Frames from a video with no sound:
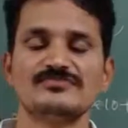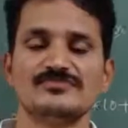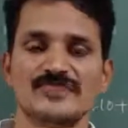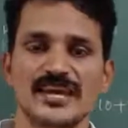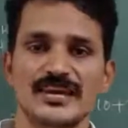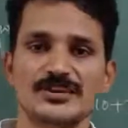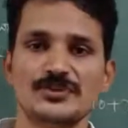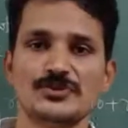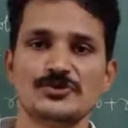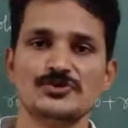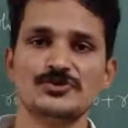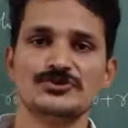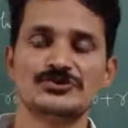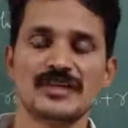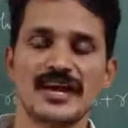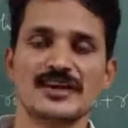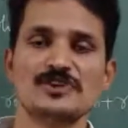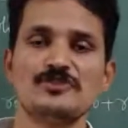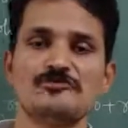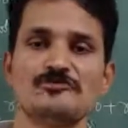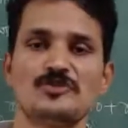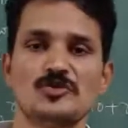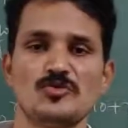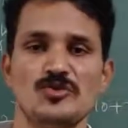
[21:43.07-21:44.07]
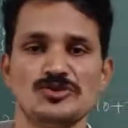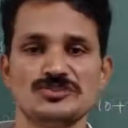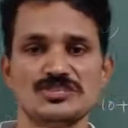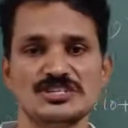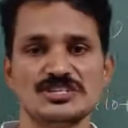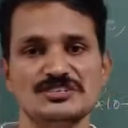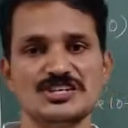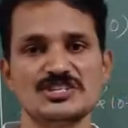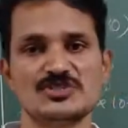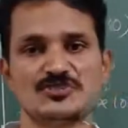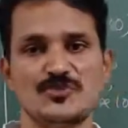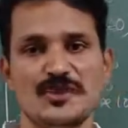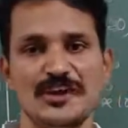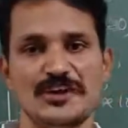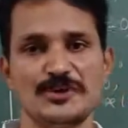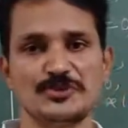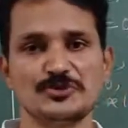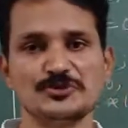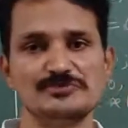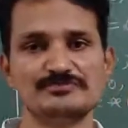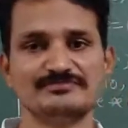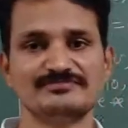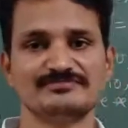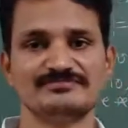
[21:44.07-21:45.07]
Thank you. Thank you for watching this
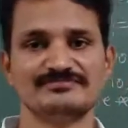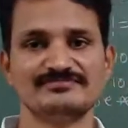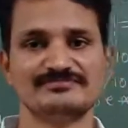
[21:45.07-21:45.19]
video.